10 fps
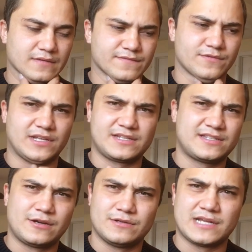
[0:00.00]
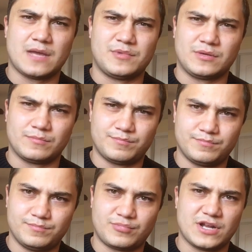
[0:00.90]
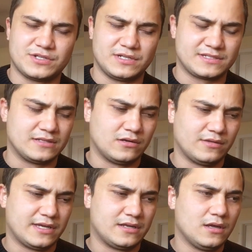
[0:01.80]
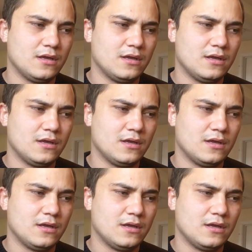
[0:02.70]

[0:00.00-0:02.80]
for like stereotyping, prejudice, and all that.